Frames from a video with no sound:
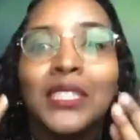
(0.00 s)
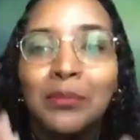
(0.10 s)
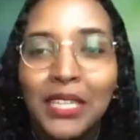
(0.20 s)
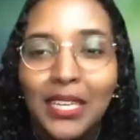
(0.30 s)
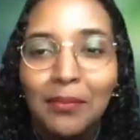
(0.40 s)

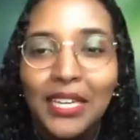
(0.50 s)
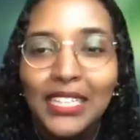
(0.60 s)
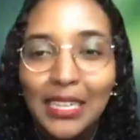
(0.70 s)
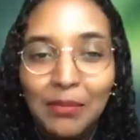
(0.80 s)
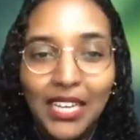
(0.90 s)
me, because
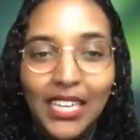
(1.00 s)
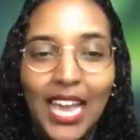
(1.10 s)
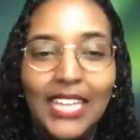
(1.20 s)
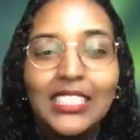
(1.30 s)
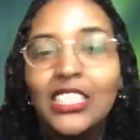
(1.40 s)
I'm like,
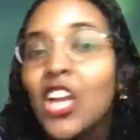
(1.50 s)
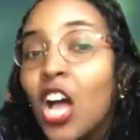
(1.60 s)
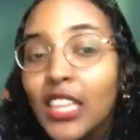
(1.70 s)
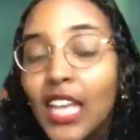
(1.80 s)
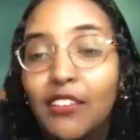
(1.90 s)
it's not
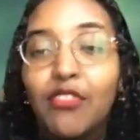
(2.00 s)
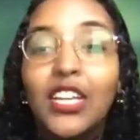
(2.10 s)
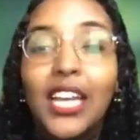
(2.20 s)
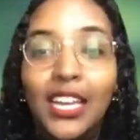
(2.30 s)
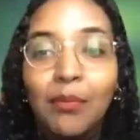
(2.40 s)
like,
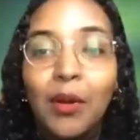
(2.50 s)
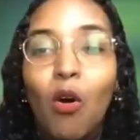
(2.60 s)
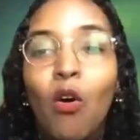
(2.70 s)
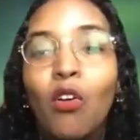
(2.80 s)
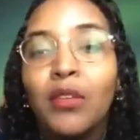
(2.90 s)
forget about
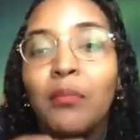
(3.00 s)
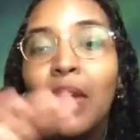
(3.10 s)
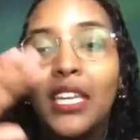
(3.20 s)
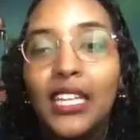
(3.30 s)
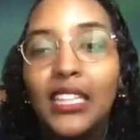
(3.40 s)
all the
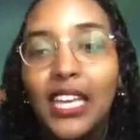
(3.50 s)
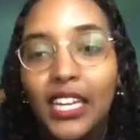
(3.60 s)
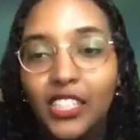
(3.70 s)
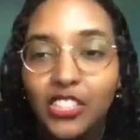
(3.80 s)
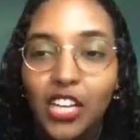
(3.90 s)
many
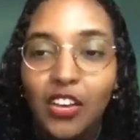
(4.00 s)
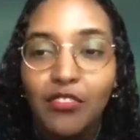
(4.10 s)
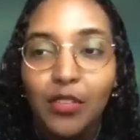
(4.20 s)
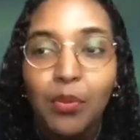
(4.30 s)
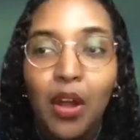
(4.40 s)
layers of the
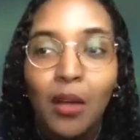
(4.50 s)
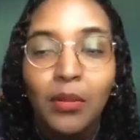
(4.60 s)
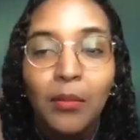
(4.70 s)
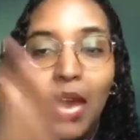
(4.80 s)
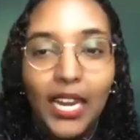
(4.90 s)

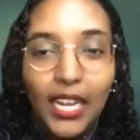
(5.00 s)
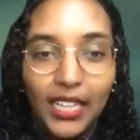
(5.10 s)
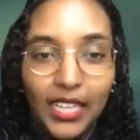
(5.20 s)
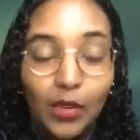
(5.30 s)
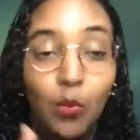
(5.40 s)
problematic
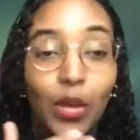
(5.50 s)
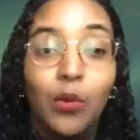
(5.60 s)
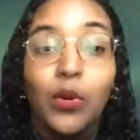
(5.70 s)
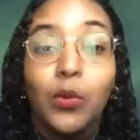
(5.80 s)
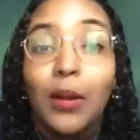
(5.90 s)
like way we're
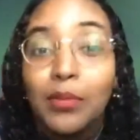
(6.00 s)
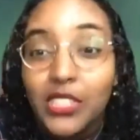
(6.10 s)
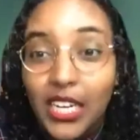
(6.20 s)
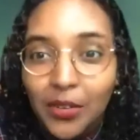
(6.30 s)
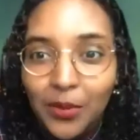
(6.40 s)

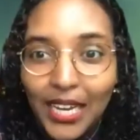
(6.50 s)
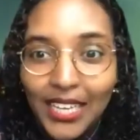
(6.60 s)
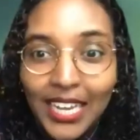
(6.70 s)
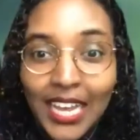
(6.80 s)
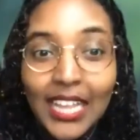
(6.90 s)
represented, right?
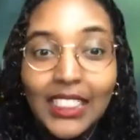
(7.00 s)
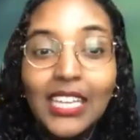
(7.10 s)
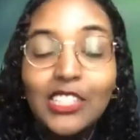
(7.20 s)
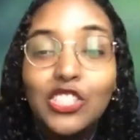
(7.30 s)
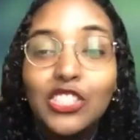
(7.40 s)

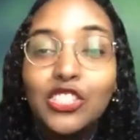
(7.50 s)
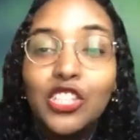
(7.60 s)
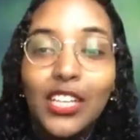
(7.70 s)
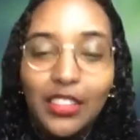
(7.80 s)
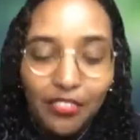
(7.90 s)
Let's just look
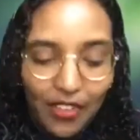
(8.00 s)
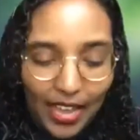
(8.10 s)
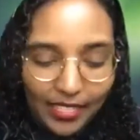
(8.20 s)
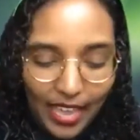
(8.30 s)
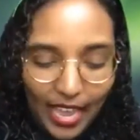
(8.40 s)
at the fact
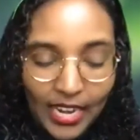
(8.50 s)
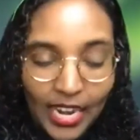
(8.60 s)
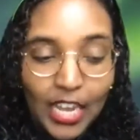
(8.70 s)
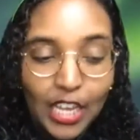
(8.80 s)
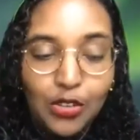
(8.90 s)
that,
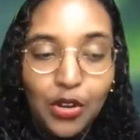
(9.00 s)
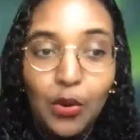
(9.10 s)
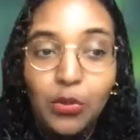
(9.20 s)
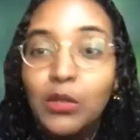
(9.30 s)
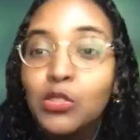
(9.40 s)
you know,
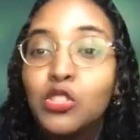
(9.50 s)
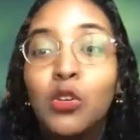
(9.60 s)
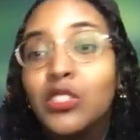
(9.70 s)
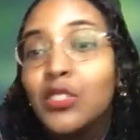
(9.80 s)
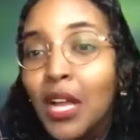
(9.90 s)
there's no
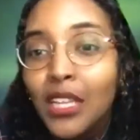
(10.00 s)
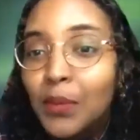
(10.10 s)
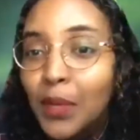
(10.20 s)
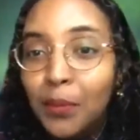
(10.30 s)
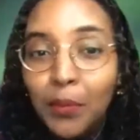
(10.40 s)
Somali
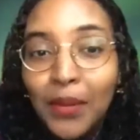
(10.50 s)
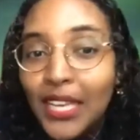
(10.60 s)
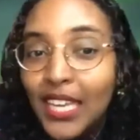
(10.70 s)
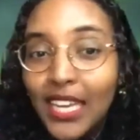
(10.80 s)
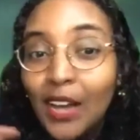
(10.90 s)
people
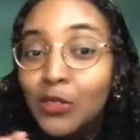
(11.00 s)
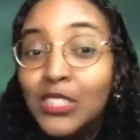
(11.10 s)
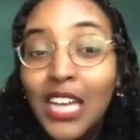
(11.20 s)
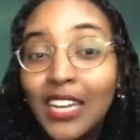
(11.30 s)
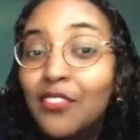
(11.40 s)
picketing
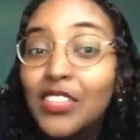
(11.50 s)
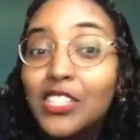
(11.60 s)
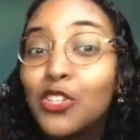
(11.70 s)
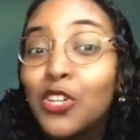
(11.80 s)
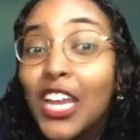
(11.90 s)
outside of this
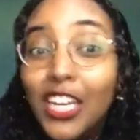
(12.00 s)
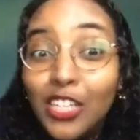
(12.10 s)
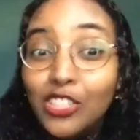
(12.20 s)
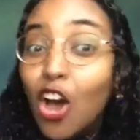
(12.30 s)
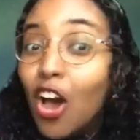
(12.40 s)
creator's
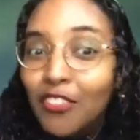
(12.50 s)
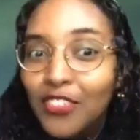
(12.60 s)
office